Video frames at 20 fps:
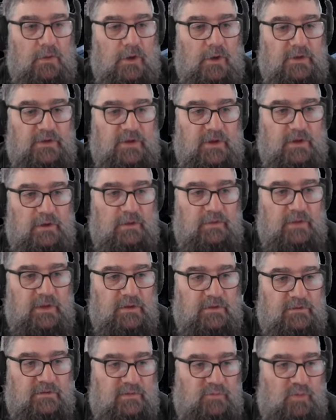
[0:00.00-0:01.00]
Right then, I
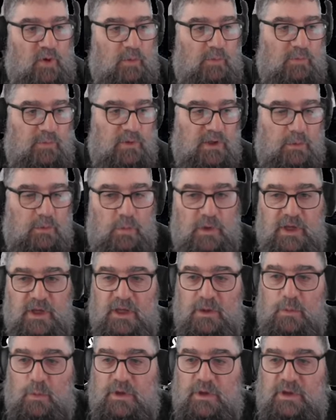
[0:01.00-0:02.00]
think this is probably
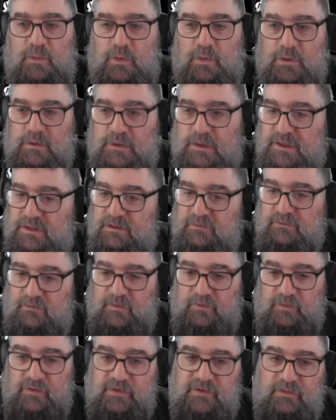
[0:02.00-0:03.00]
where we will leave
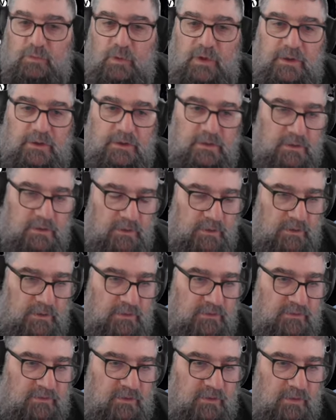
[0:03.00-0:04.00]
this one.
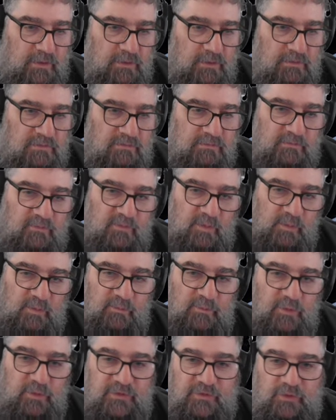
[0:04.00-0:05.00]
So, from a
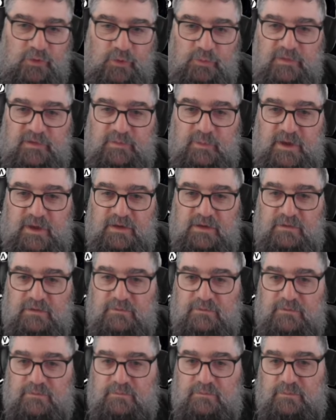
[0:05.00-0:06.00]
first thought
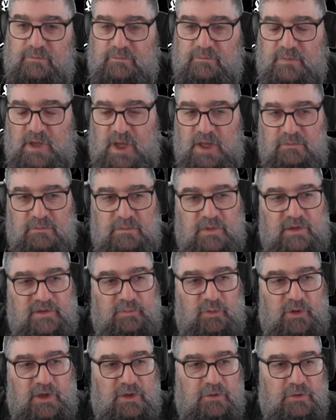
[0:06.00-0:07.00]
perspective, yeah,
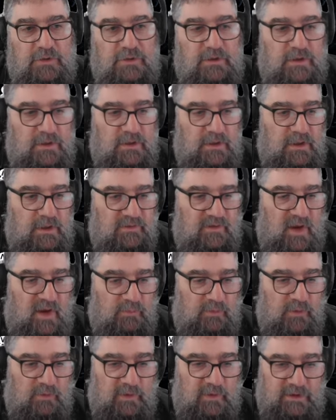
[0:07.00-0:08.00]
it's pretty good. There's a
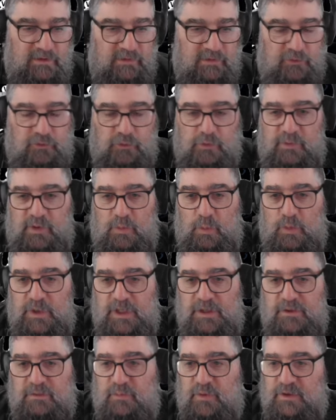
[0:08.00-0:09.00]
couple of things that are a bit
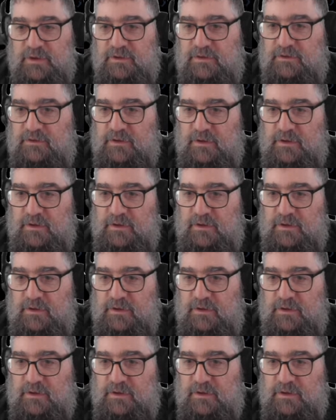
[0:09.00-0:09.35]
weird, but